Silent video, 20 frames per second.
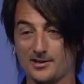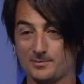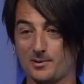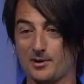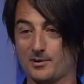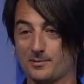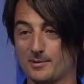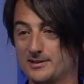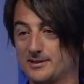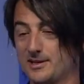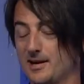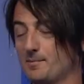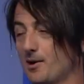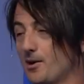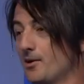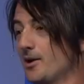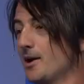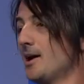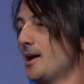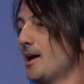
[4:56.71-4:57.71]
as part of my
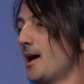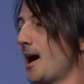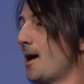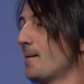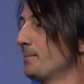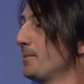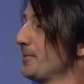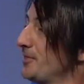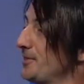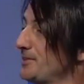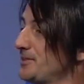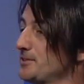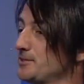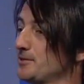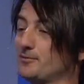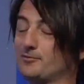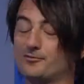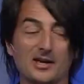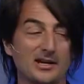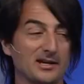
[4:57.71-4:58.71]
demo. But this
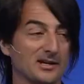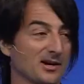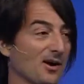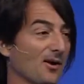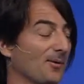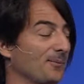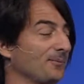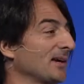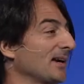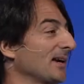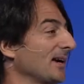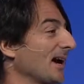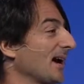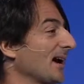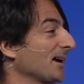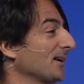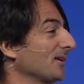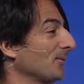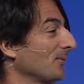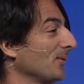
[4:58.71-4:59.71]
is a video.
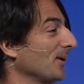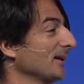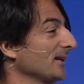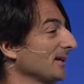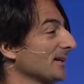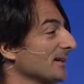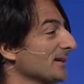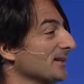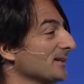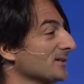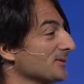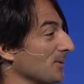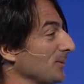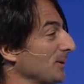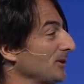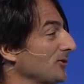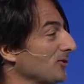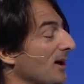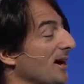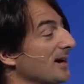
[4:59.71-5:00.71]
And what
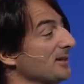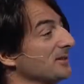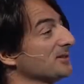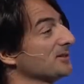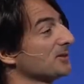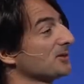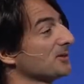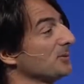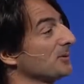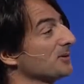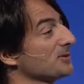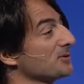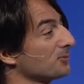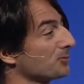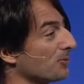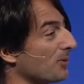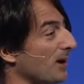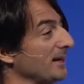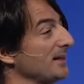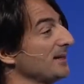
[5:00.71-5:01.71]
we tried to do
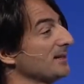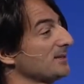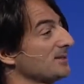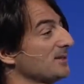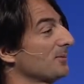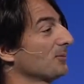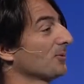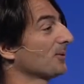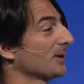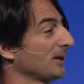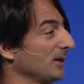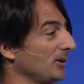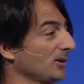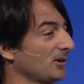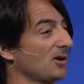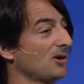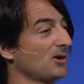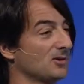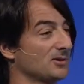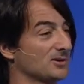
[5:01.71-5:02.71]
was write some
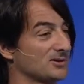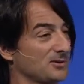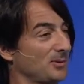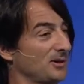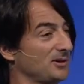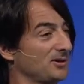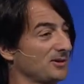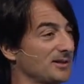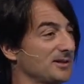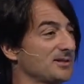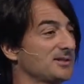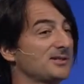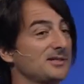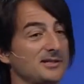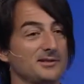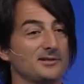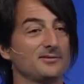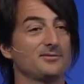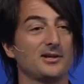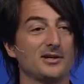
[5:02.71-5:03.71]
real code. So what you're going to
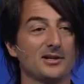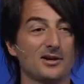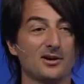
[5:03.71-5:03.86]
see in the